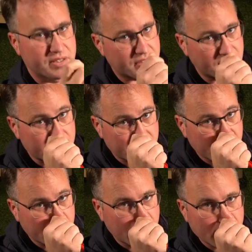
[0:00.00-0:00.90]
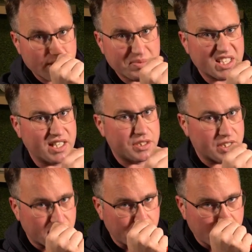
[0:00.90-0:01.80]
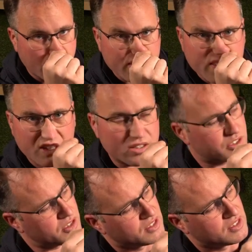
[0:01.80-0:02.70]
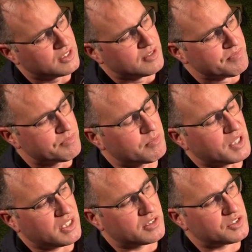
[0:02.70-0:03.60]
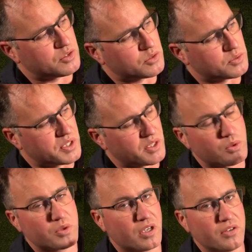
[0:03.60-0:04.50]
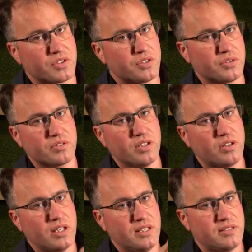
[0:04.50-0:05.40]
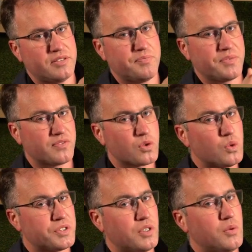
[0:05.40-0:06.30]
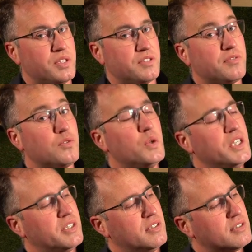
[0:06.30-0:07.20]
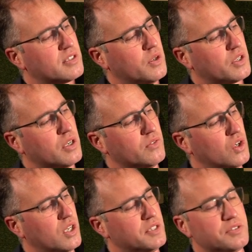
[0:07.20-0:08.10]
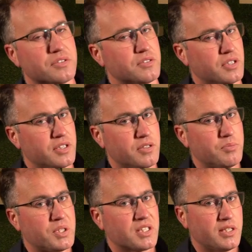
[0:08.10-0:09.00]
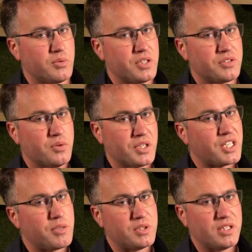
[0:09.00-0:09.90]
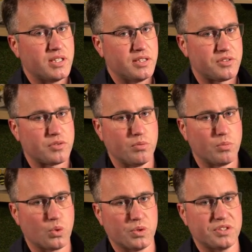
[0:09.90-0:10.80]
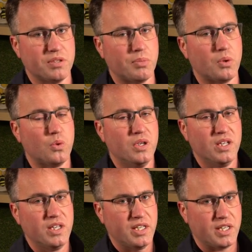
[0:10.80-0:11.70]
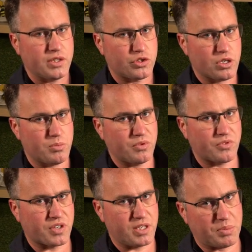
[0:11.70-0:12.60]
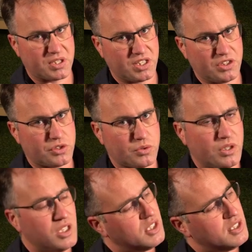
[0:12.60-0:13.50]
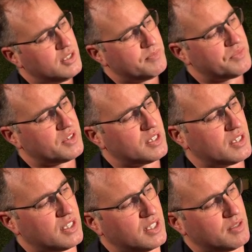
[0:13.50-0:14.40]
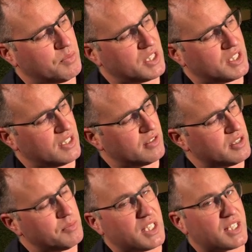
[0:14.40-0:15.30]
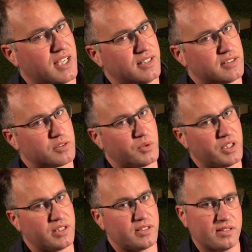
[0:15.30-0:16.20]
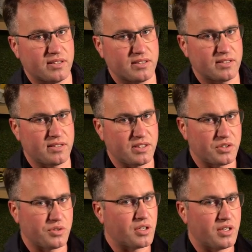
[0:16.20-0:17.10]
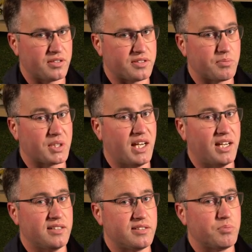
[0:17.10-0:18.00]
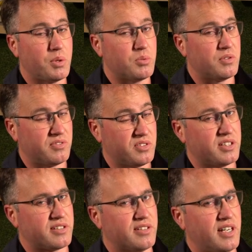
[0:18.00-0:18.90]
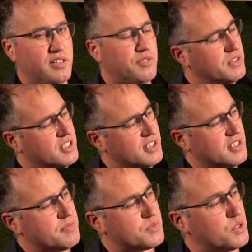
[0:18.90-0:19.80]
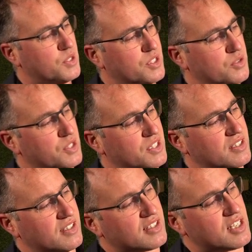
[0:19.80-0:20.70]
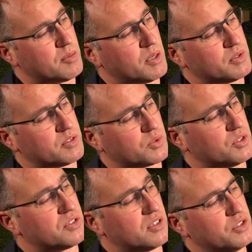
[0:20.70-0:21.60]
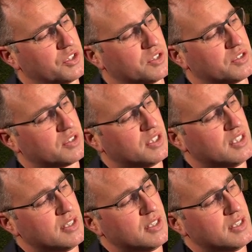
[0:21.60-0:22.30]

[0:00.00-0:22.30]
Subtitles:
So there's really no limitation to that. I've got many installs where they will go over 2 or 3 islands. Of course, I always avoid going over islands because I don't particularly want to keep the install more simple and trouble-free potential. But then there are many cases where you do go to some gardens and people are very creative, so you do need to come up with some good solutions.